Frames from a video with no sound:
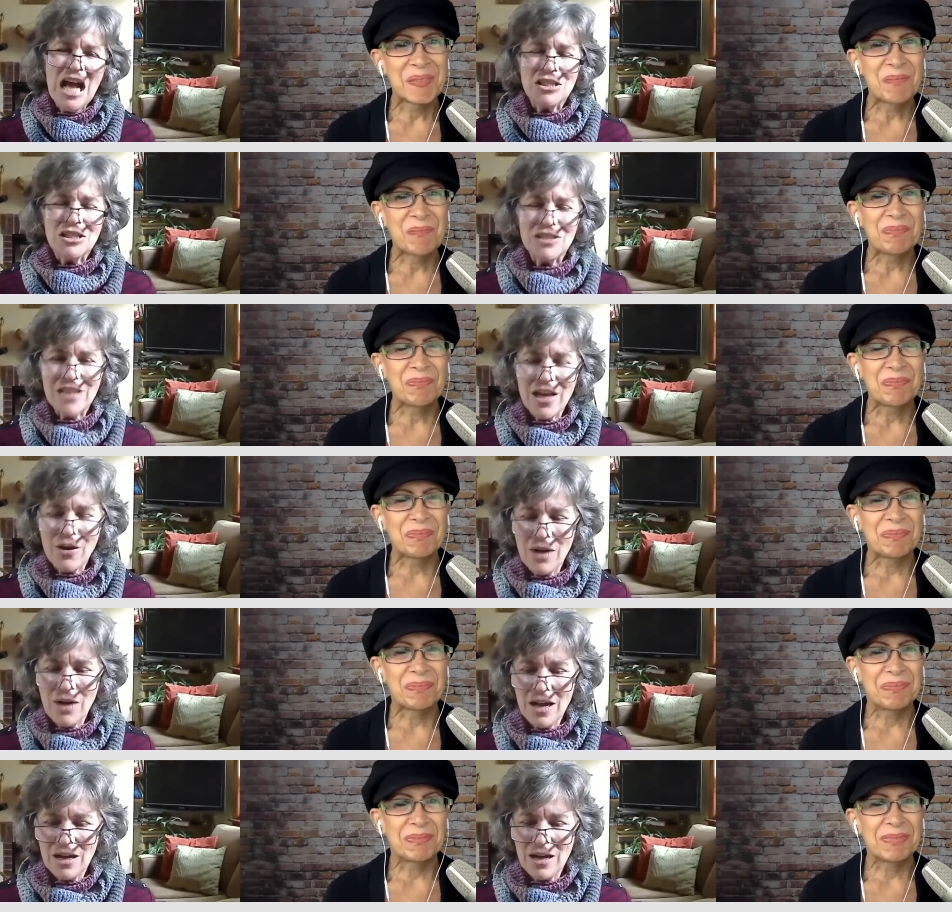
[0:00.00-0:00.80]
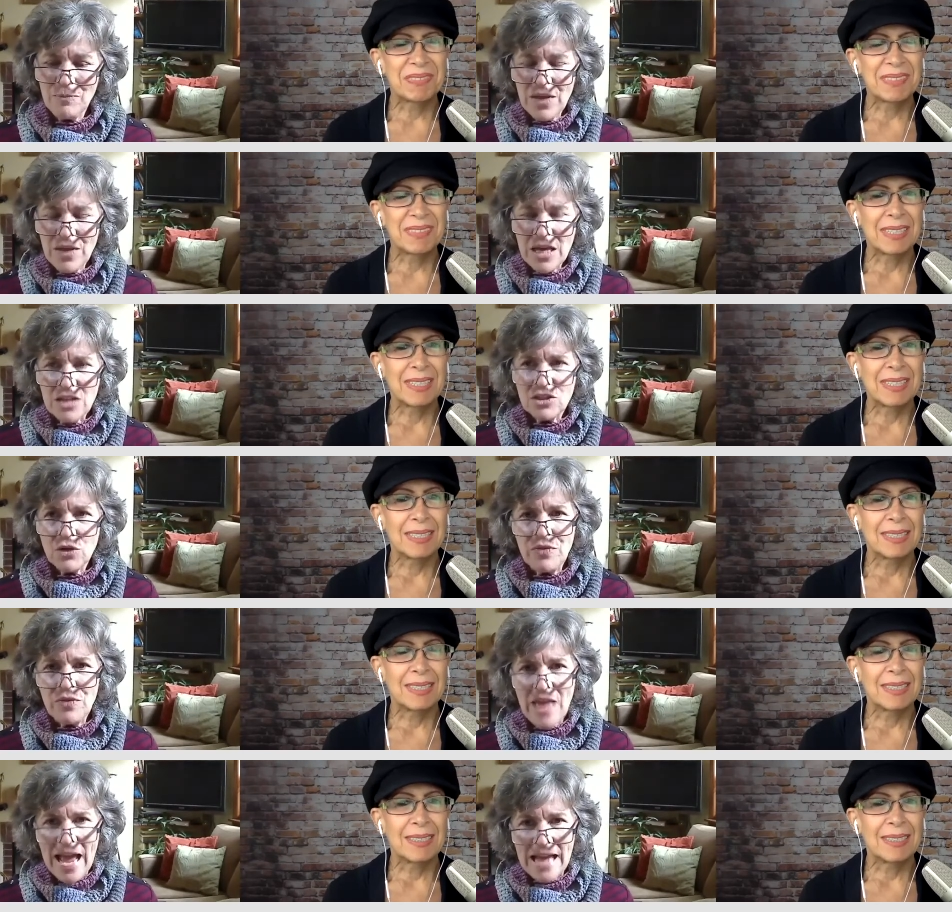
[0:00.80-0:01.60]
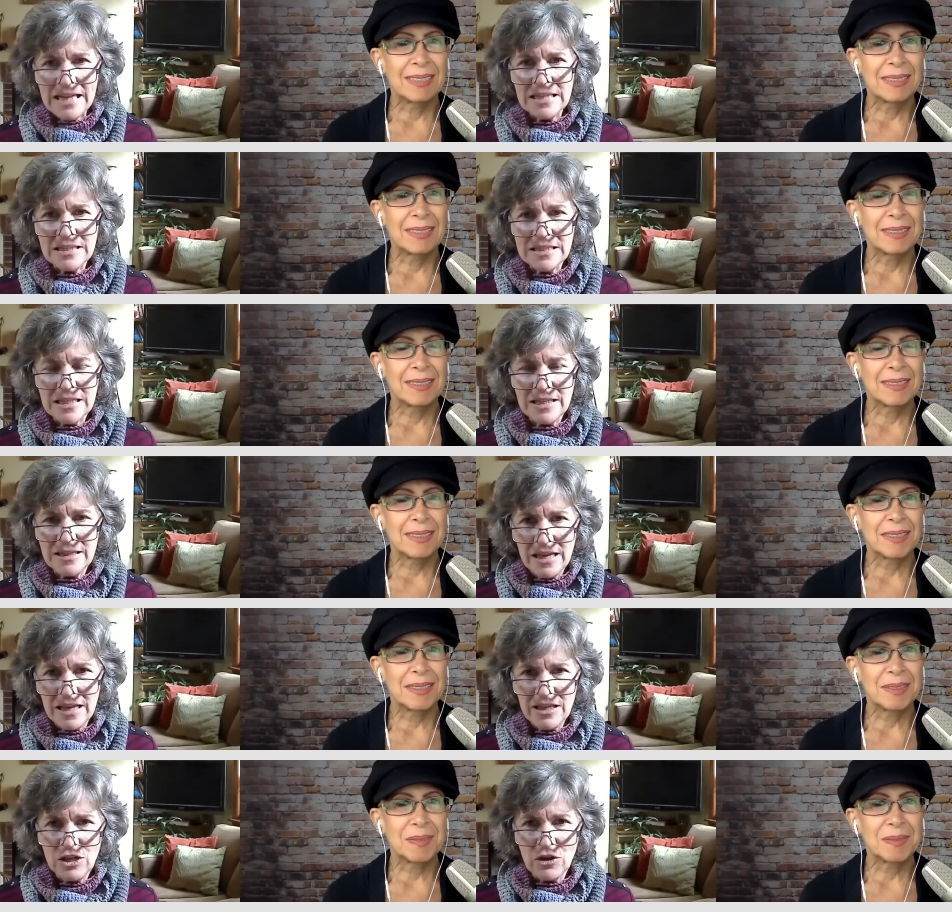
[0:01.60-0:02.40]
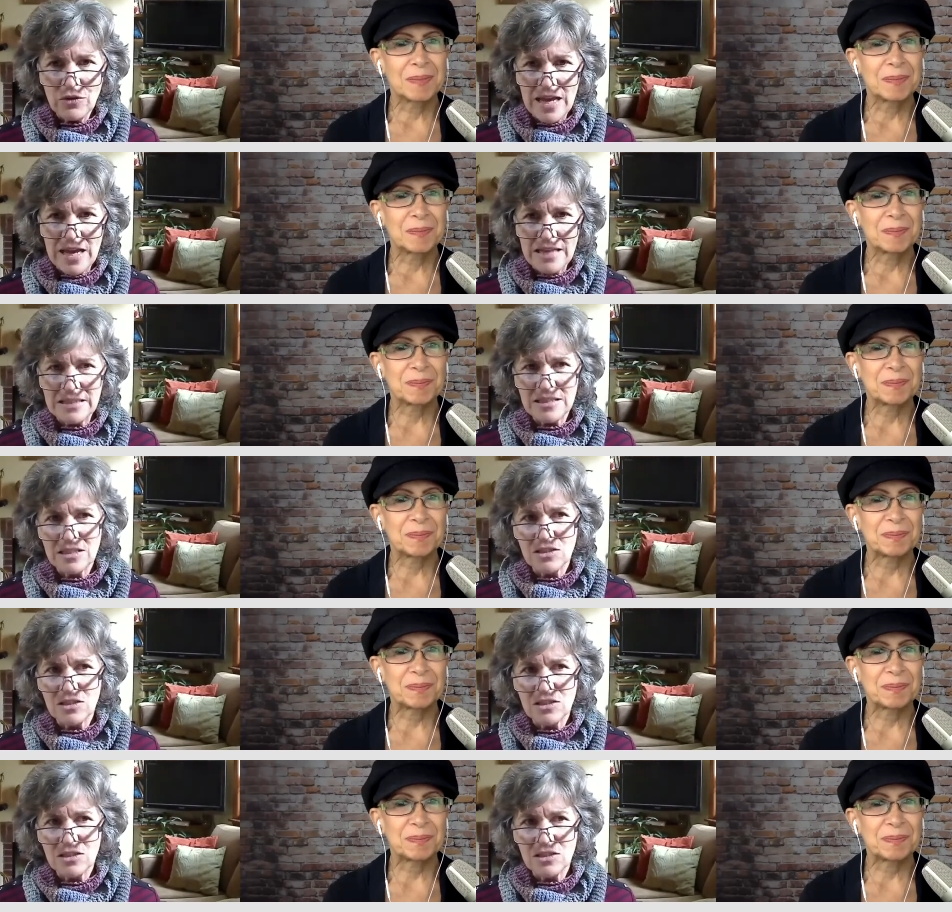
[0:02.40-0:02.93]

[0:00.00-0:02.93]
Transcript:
Speaker 1: so um, so that is, you know, that's